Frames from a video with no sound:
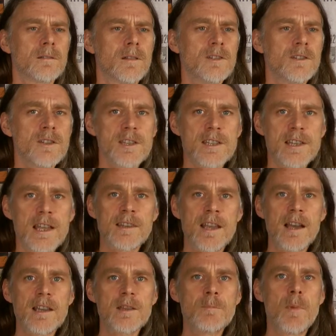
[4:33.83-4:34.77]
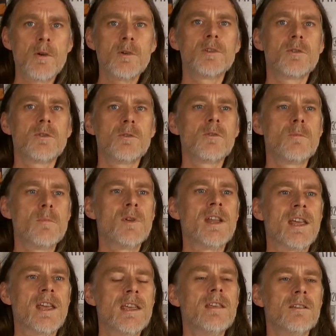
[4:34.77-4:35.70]
I just said that. He borrowed all the
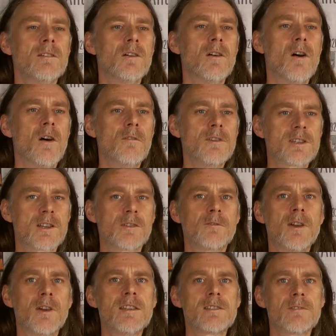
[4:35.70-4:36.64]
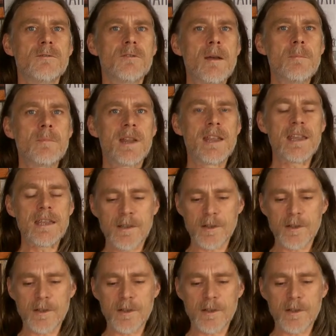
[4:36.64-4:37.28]
money off his friends and family.